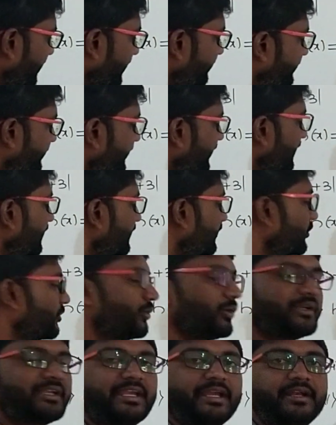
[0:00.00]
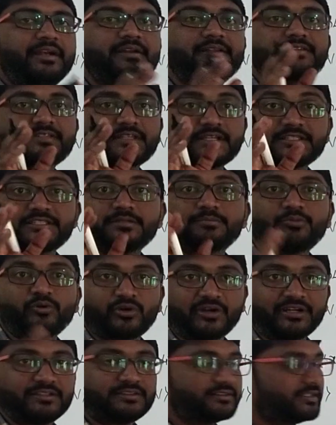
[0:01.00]
difficult to locate such
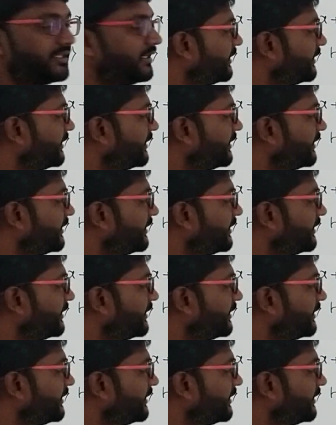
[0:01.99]
points.